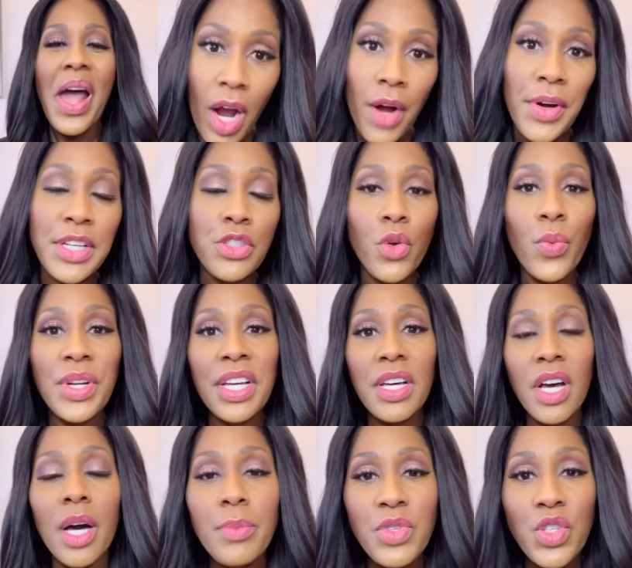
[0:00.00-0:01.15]
All right, so when it
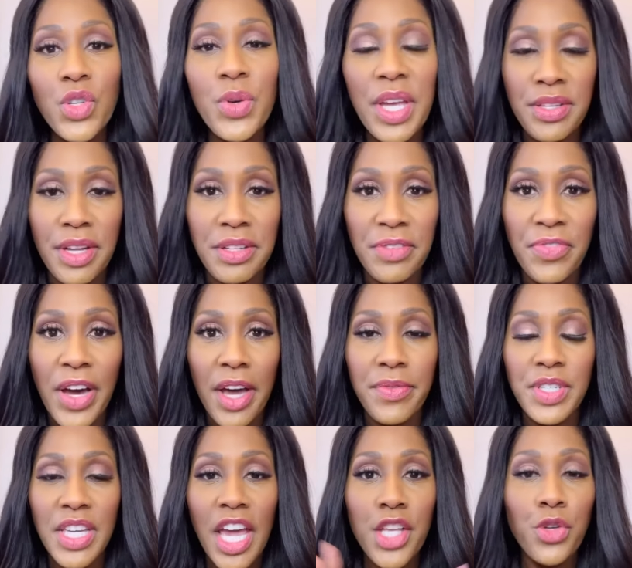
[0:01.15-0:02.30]
comes to
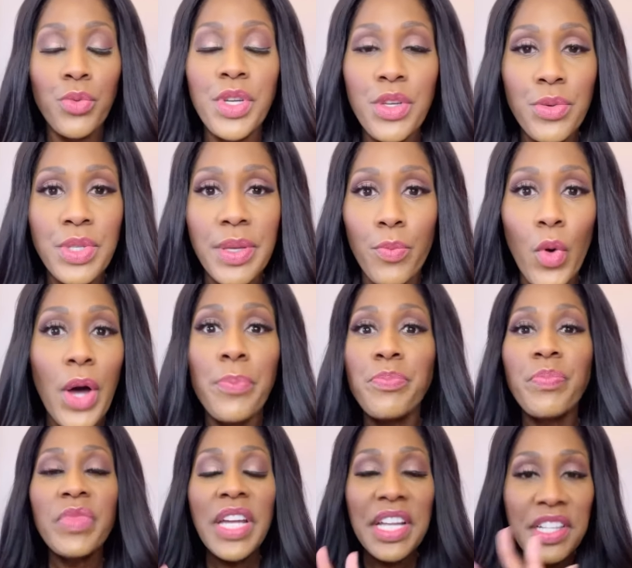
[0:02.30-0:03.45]
N95s, can you reuse them? Well,
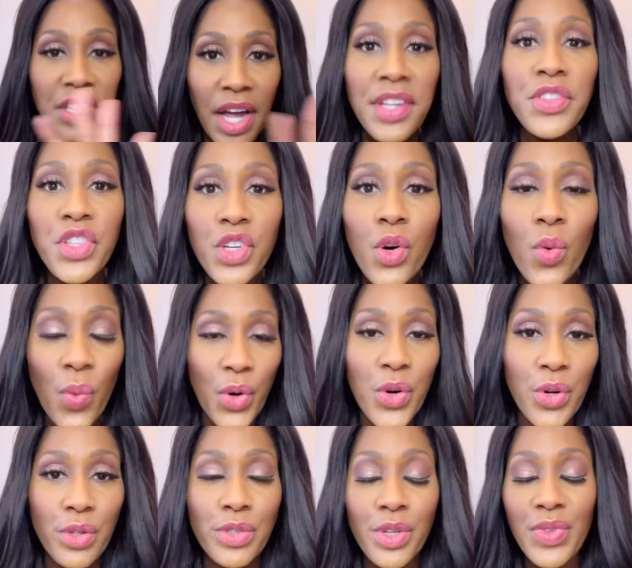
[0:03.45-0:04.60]
in an ideal
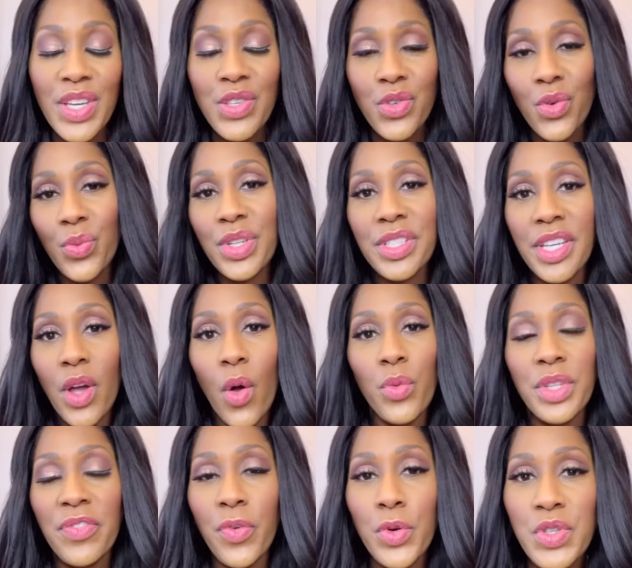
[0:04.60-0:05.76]
world, these are really
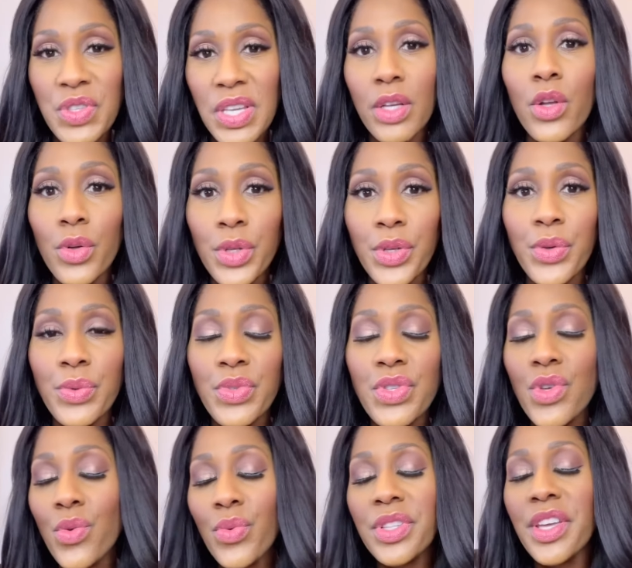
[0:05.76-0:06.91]
only for single use.
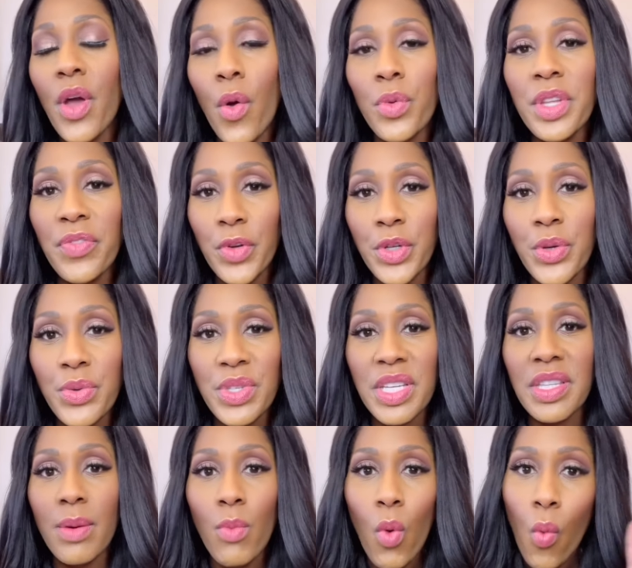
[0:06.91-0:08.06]
They're really only for
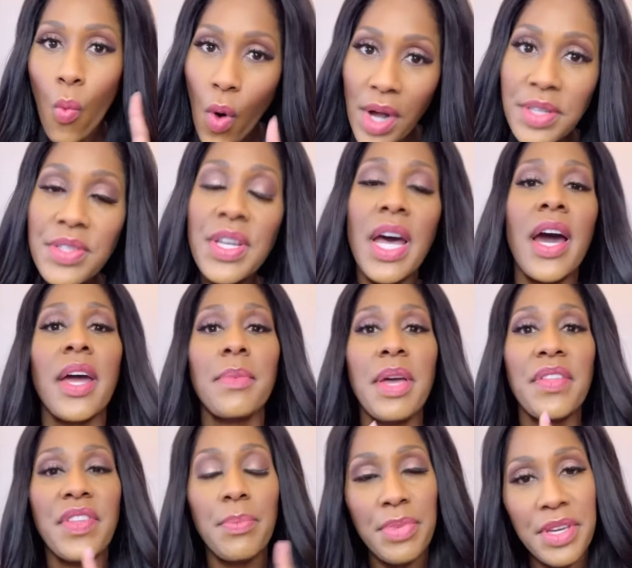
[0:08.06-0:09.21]
using them one time
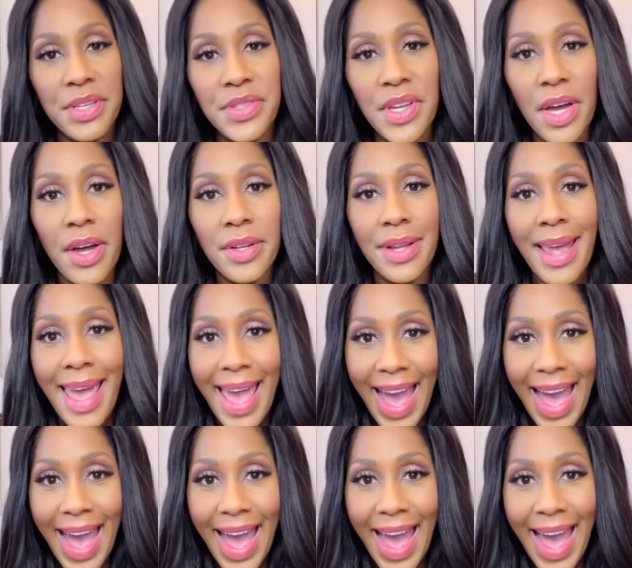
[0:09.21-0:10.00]
and then being done.